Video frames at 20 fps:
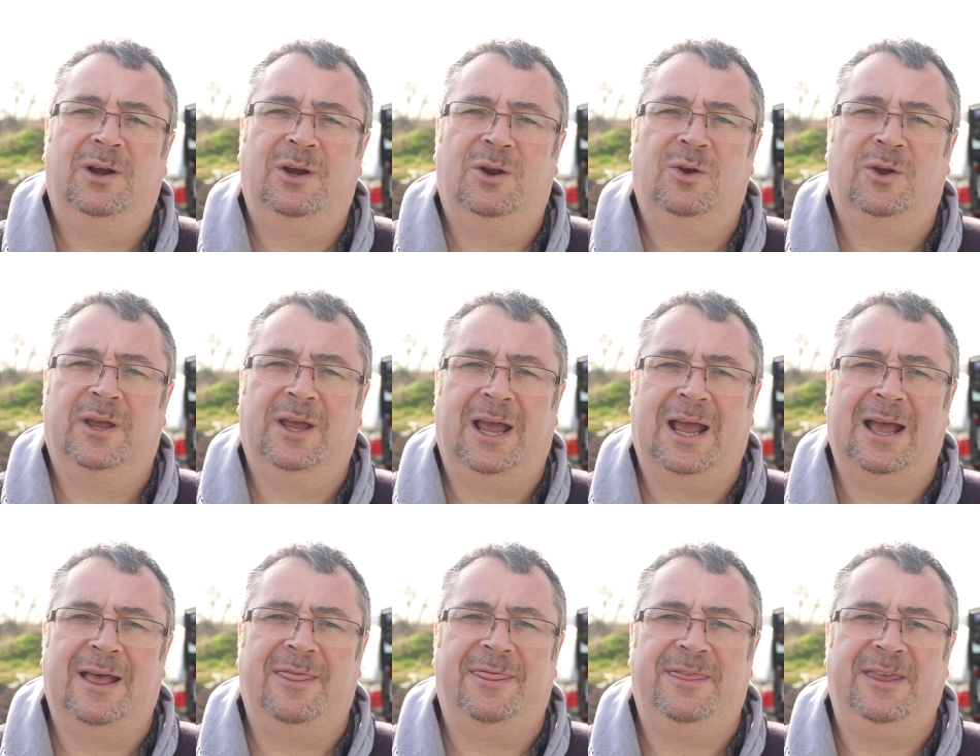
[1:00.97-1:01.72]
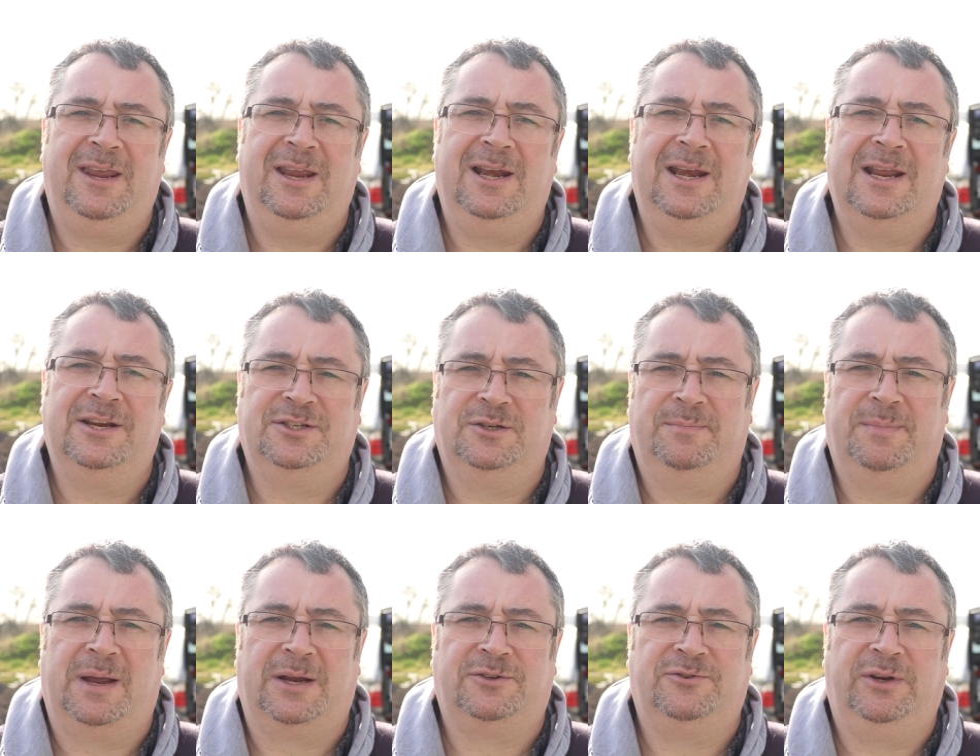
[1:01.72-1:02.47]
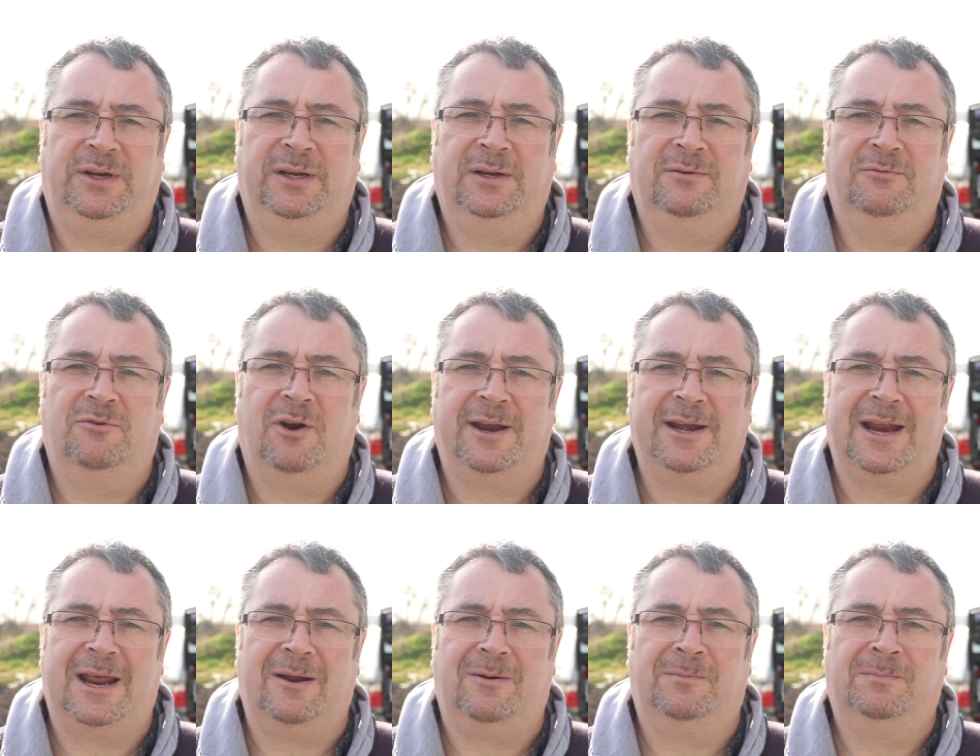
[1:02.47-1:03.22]
look at the leisure battery right
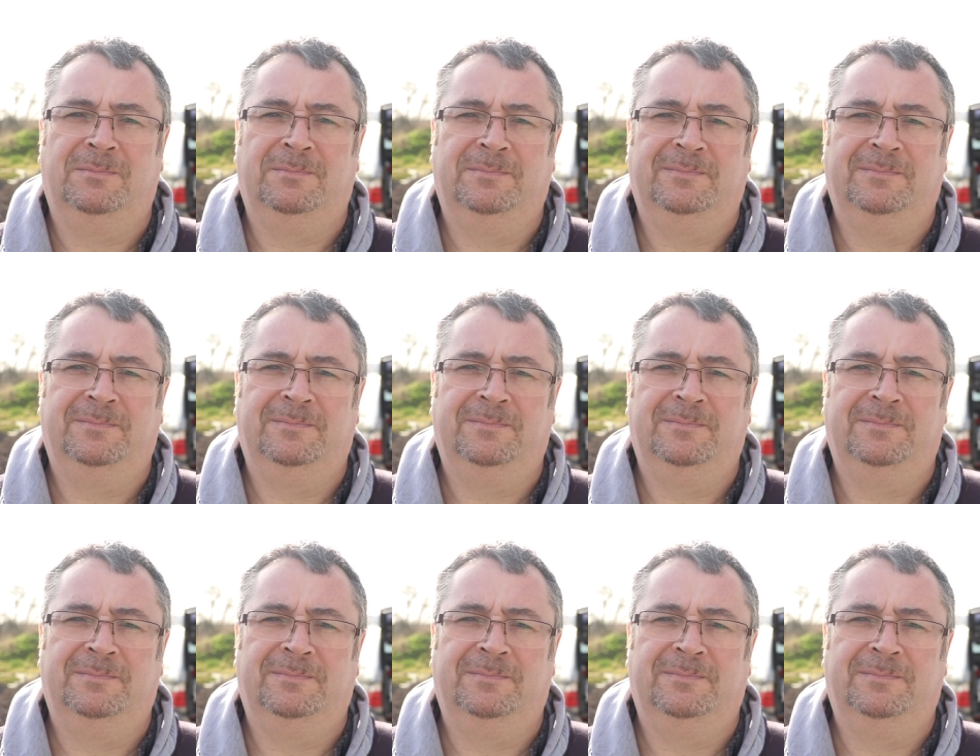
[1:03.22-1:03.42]
now.